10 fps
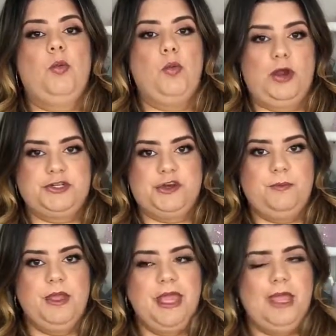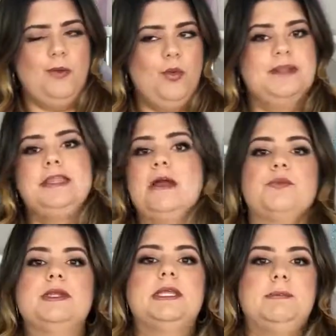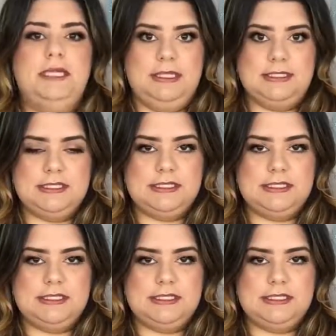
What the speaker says: wardrobe and what that really means.